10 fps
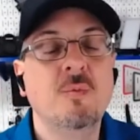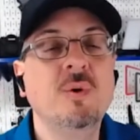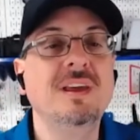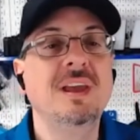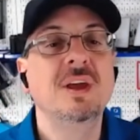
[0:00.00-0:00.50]

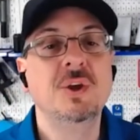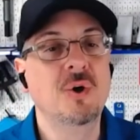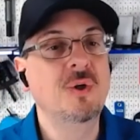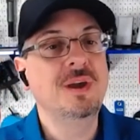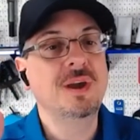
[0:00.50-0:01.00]
really you're
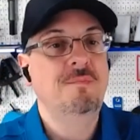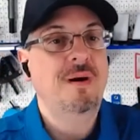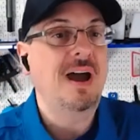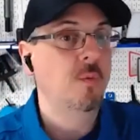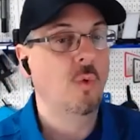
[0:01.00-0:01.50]
only going to
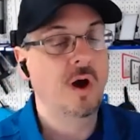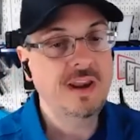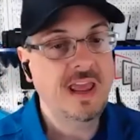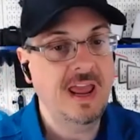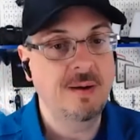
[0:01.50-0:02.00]
buy one
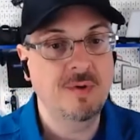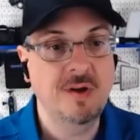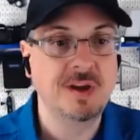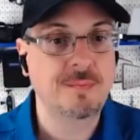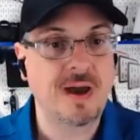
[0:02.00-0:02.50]
camera.
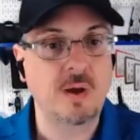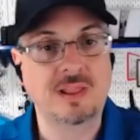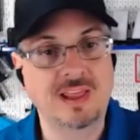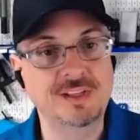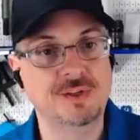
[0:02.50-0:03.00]
You're going to buy a
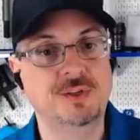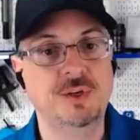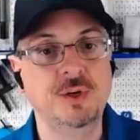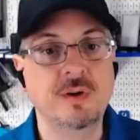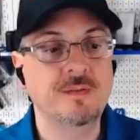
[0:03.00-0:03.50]
lens or
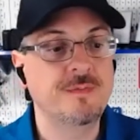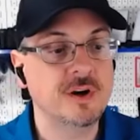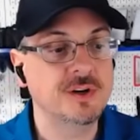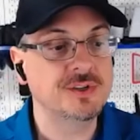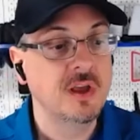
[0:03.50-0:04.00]
two at
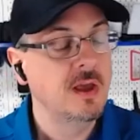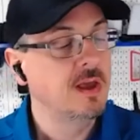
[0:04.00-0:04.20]
first.